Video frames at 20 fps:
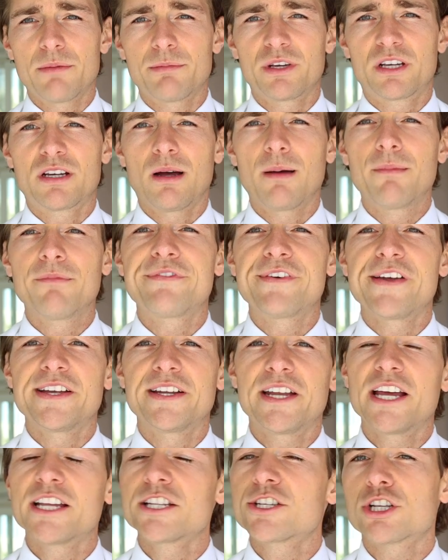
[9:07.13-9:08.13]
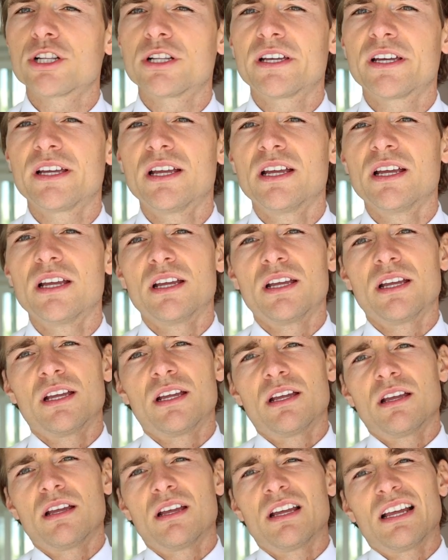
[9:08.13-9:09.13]
I become financially,
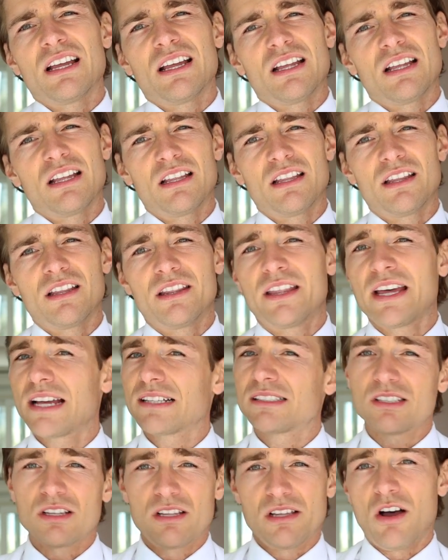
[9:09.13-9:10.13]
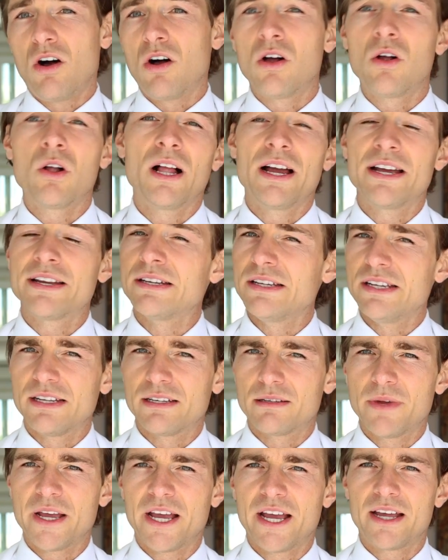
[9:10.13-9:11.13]
that's all I
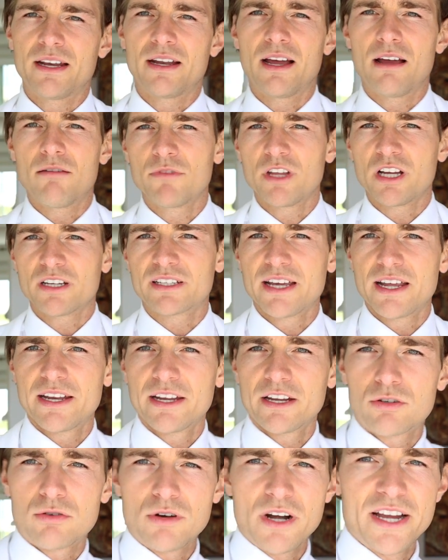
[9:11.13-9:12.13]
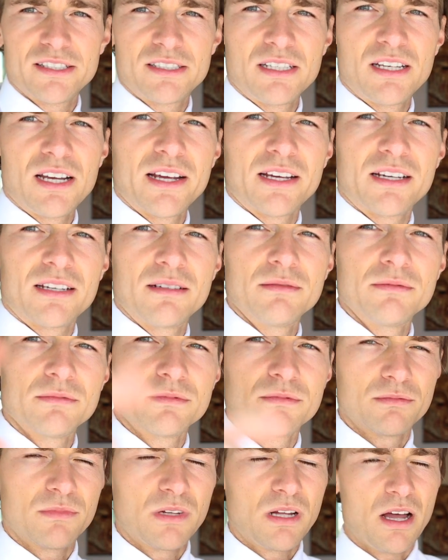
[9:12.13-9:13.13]
need, man. I'm not getting crazy like
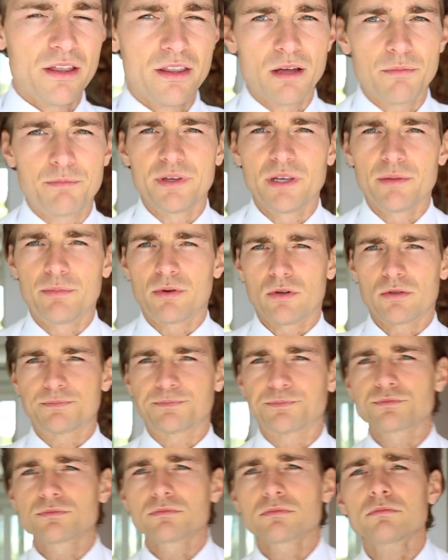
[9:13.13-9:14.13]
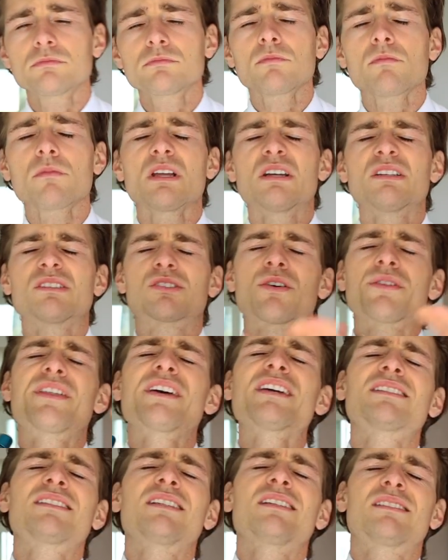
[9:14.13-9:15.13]
other people. So
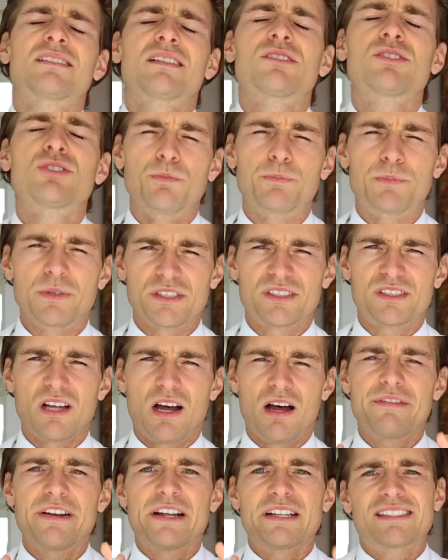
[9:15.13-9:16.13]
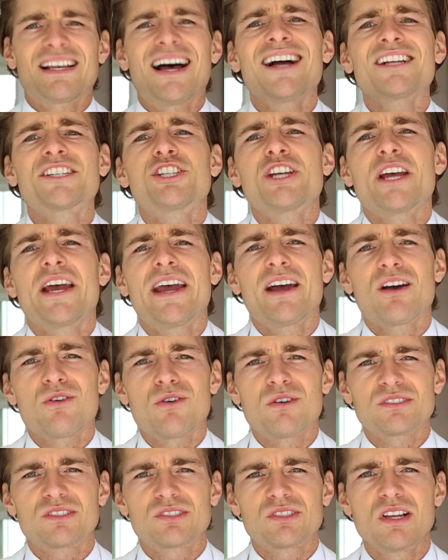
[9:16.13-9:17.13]
this is the superstar, Versace
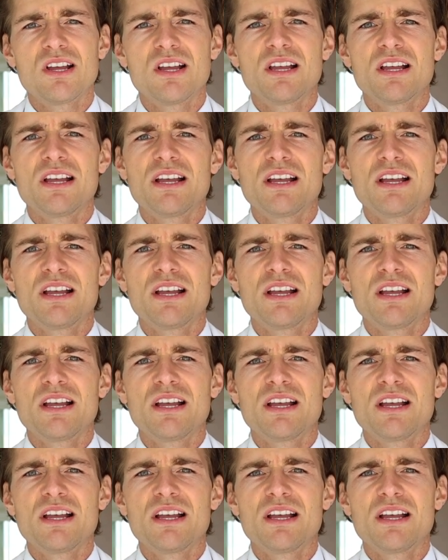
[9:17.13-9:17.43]
Eros.